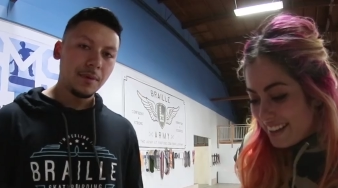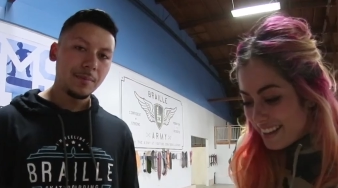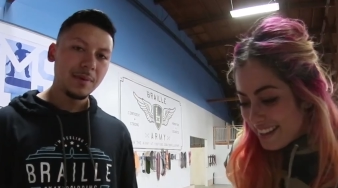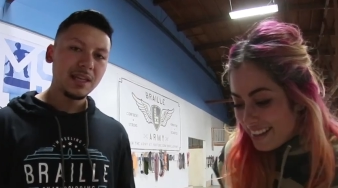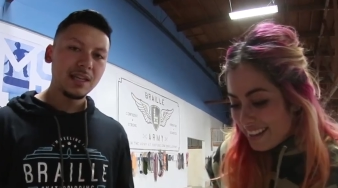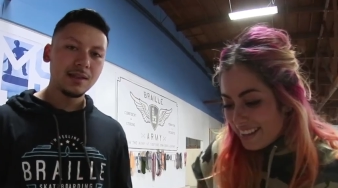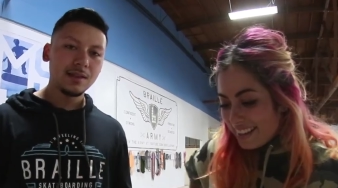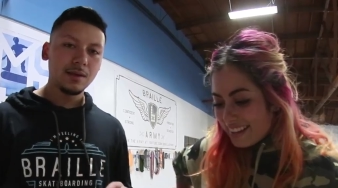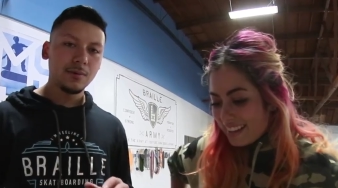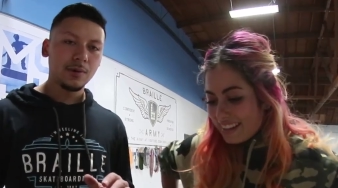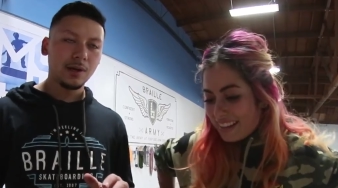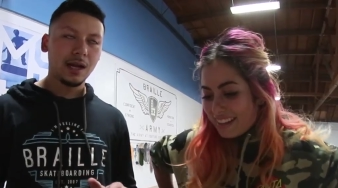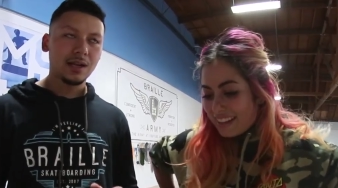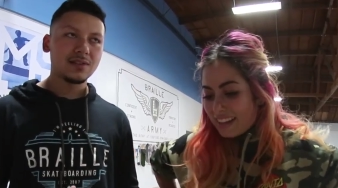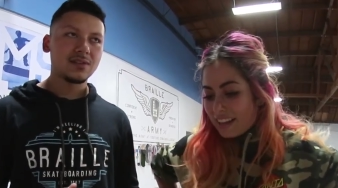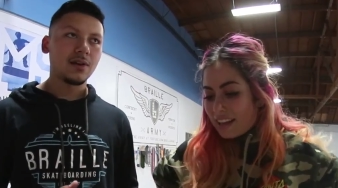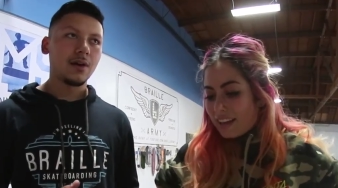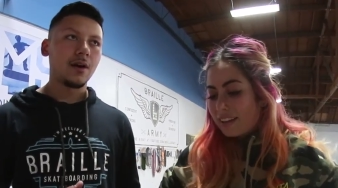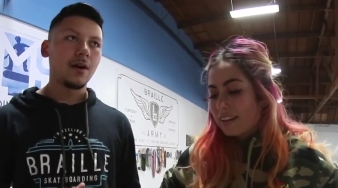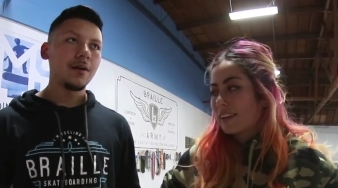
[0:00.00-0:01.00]
Speaker 1: Immediately what I
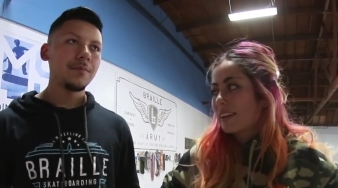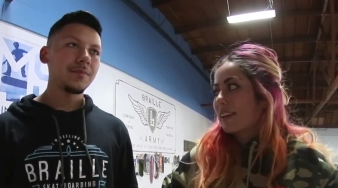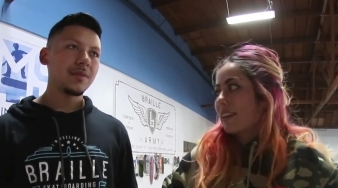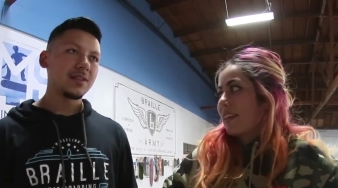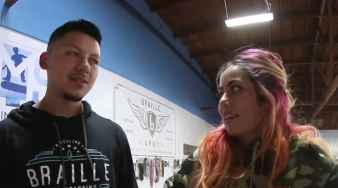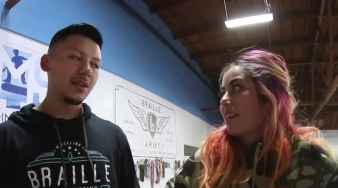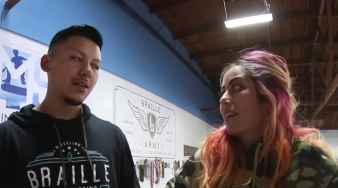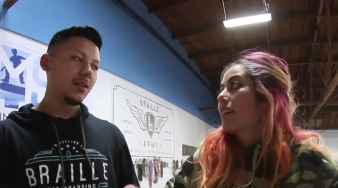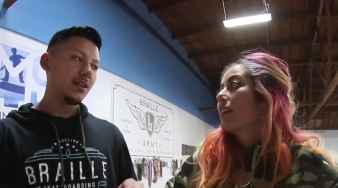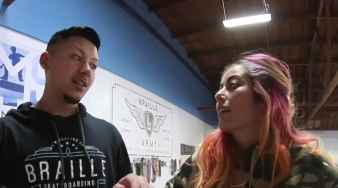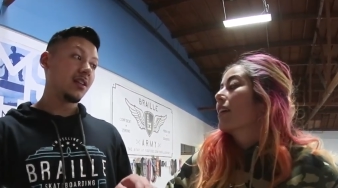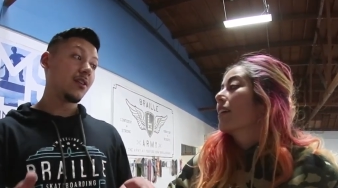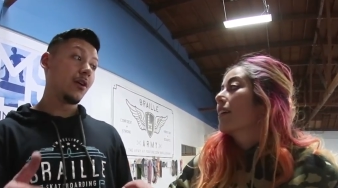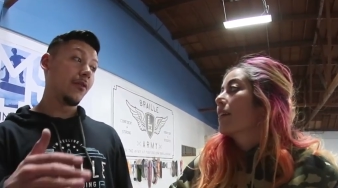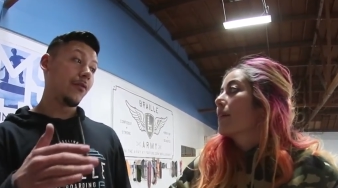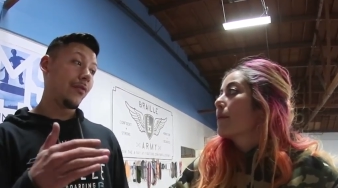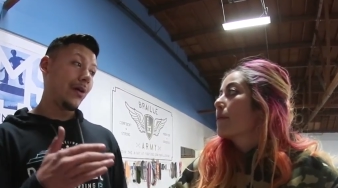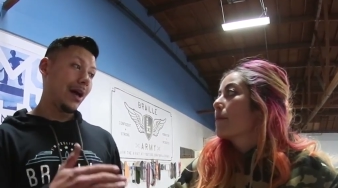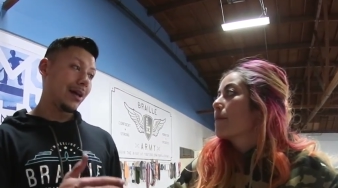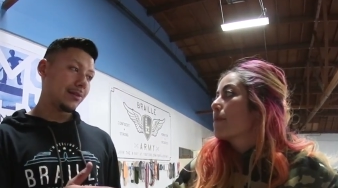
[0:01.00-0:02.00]
saw is that you need to go
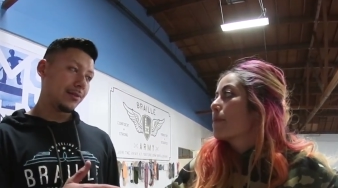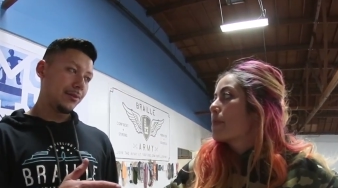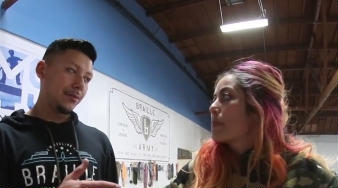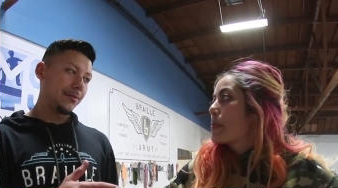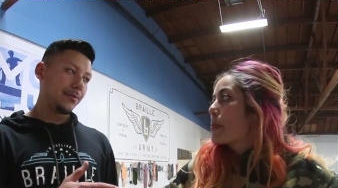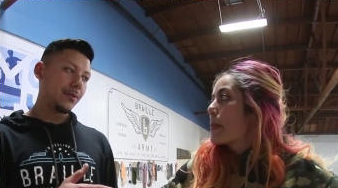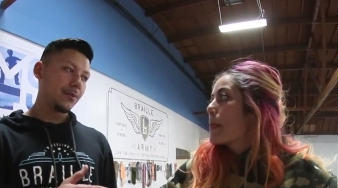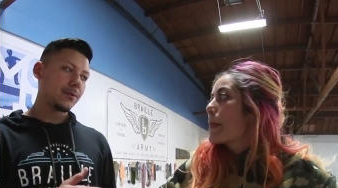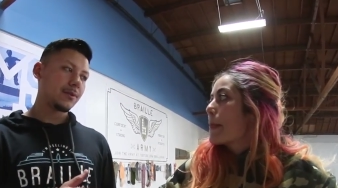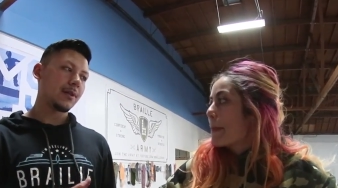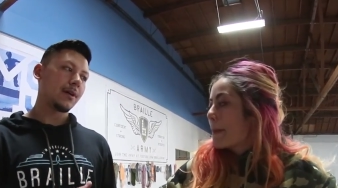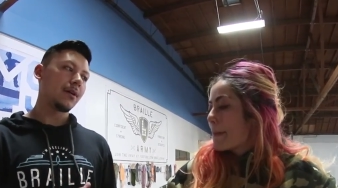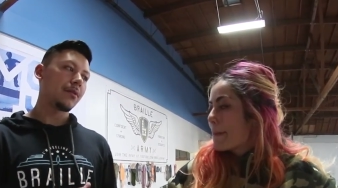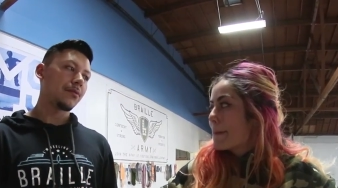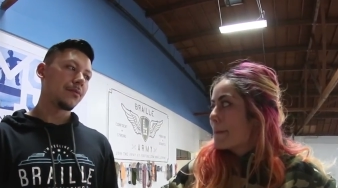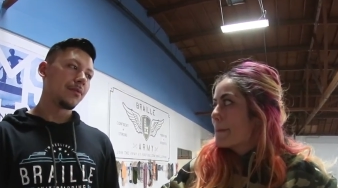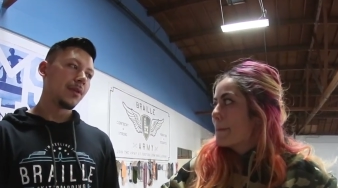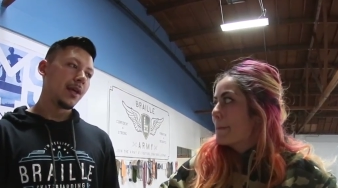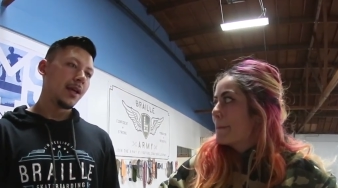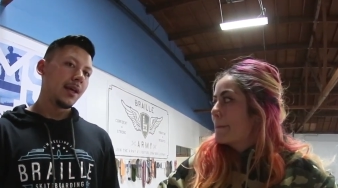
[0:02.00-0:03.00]
faster first off. Mm
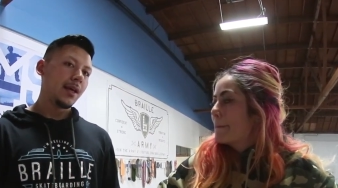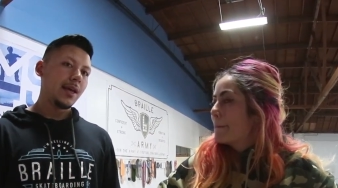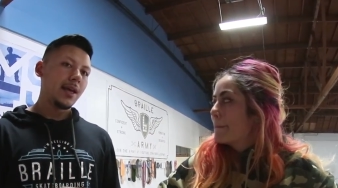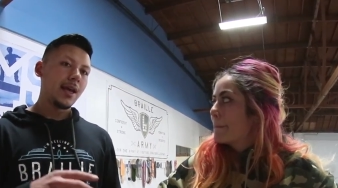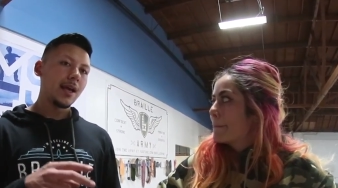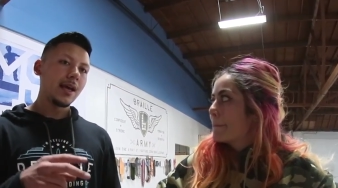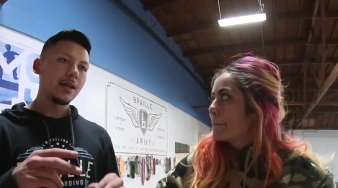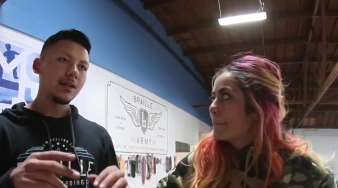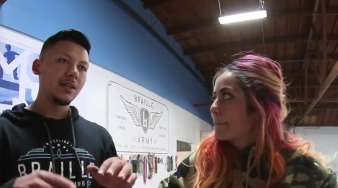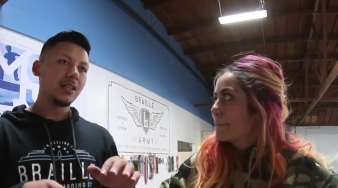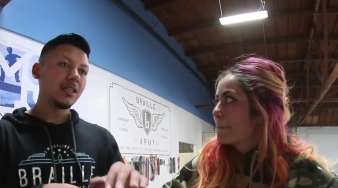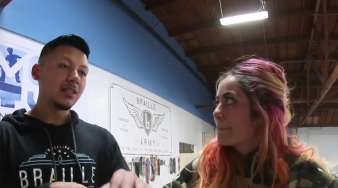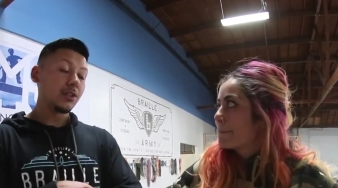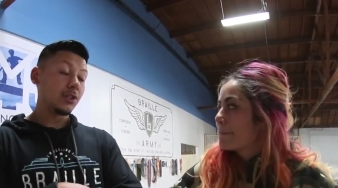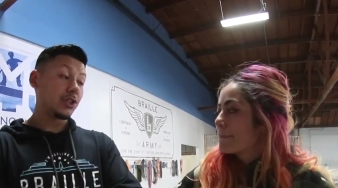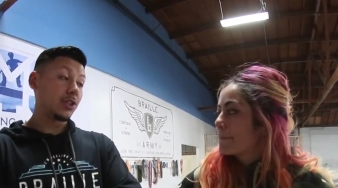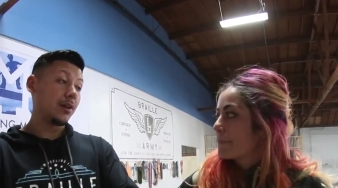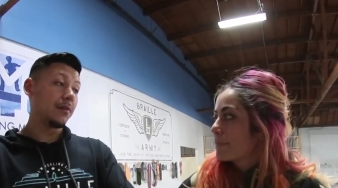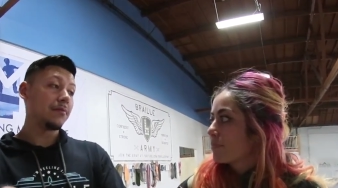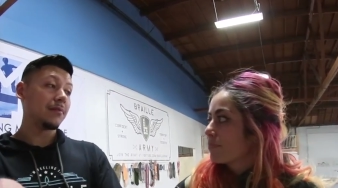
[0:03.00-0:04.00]
-hmm and you need to
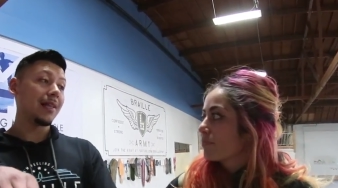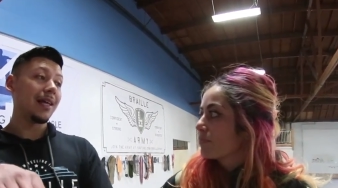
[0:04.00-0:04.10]
shove